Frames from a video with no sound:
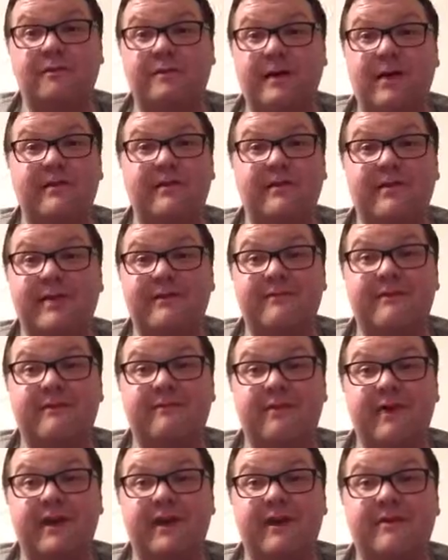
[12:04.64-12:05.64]
the belt and left
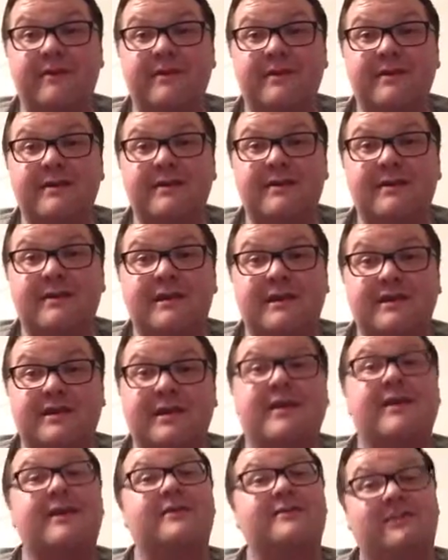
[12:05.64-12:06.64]
the figure. And
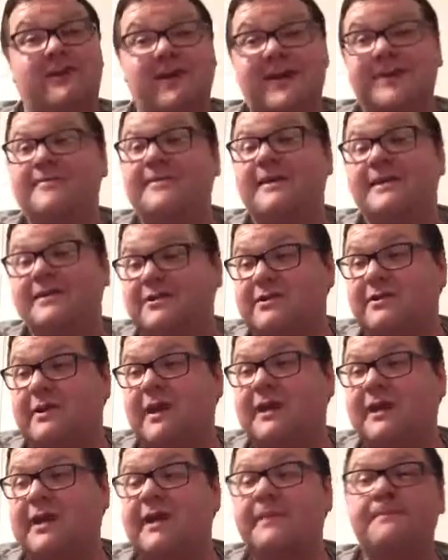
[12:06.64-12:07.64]
she's not great.
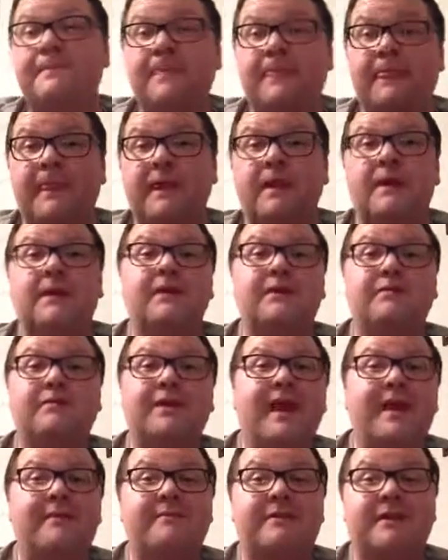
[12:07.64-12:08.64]
I said, you
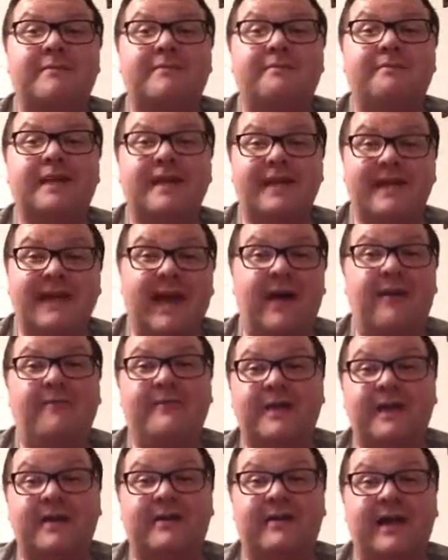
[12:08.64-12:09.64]
wouldn't have to
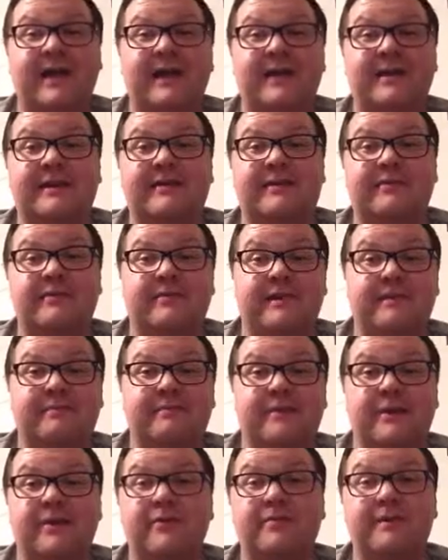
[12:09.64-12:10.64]
discount these things so that
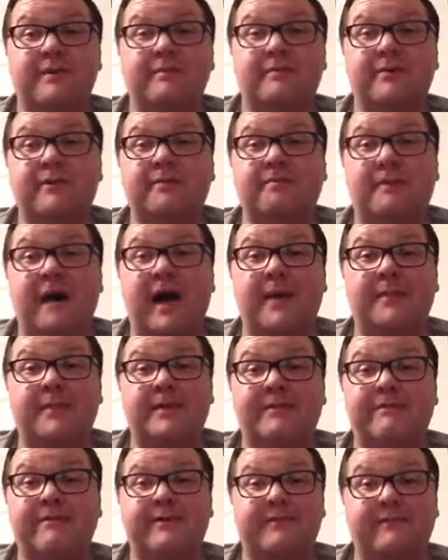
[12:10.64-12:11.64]
other people could buy them,
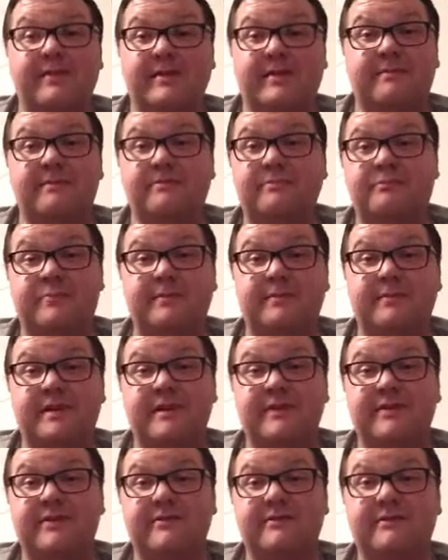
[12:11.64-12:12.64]
even if it's ripped
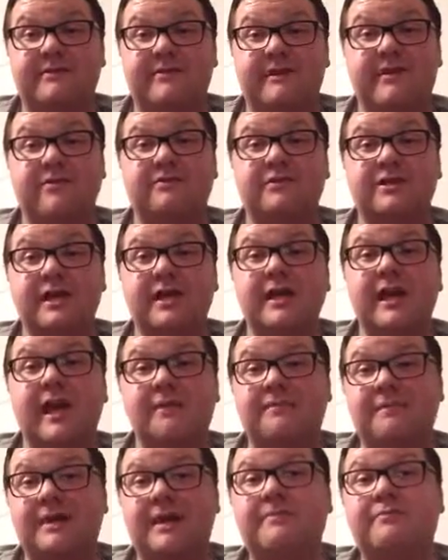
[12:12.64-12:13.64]
into. So she
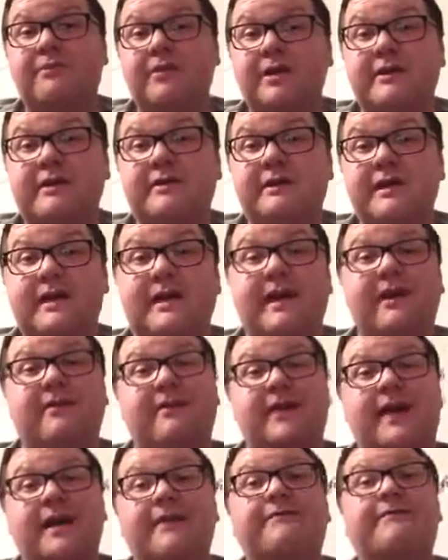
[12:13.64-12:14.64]
gave me a pretty good
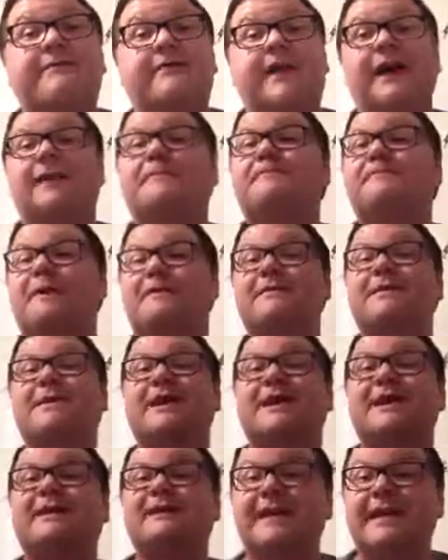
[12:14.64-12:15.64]
discount. Got it for like about
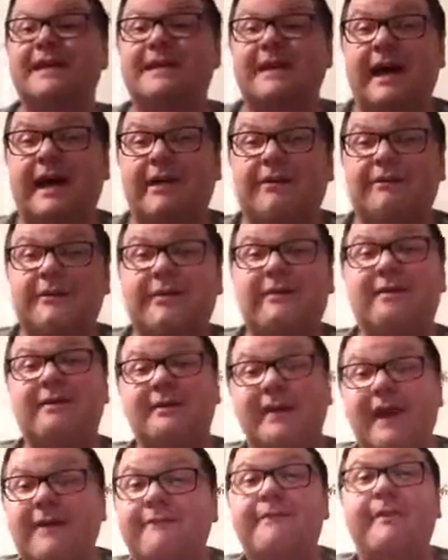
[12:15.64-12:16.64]
$16. So I
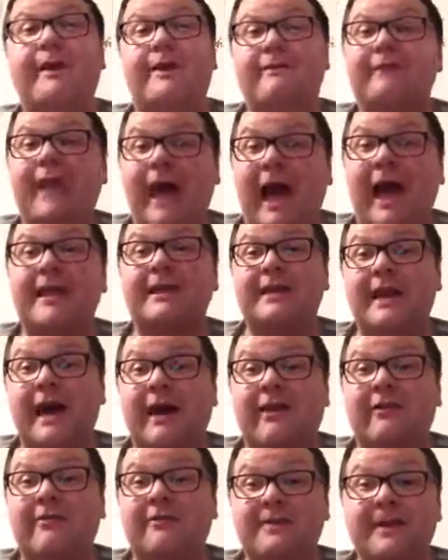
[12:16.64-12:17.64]
saved about
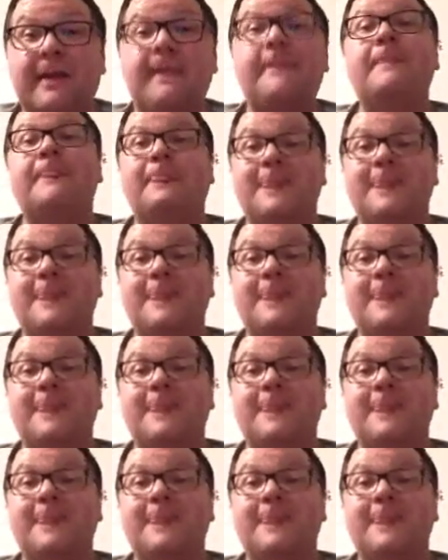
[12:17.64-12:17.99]
$9.